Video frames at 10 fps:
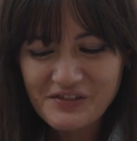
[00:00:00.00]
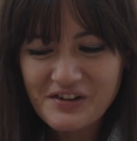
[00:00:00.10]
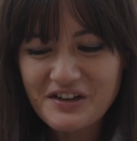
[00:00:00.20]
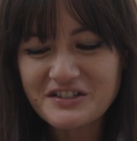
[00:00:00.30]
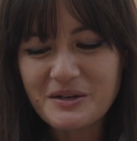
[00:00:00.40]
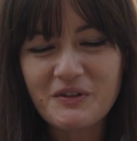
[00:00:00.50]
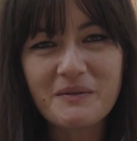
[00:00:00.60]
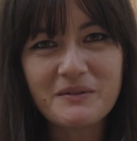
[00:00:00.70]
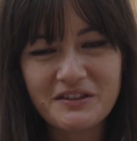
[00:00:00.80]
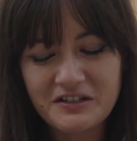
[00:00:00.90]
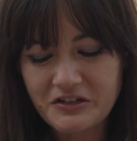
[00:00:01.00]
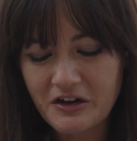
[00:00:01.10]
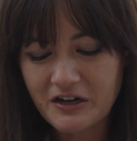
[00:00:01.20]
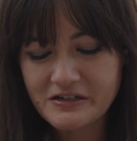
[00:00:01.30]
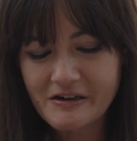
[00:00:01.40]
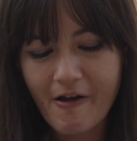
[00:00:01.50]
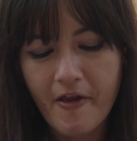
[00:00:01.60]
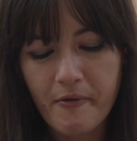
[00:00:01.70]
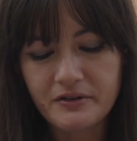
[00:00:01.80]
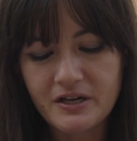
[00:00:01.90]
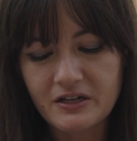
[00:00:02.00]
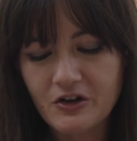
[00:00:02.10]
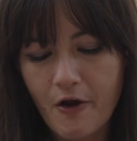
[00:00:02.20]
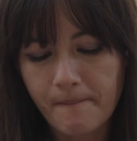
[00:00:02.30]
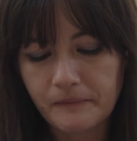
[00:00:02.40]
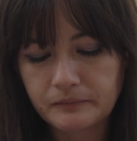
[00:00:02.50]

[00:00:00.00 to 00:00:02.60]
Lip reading: and dip them in the sauce, and they would taste good.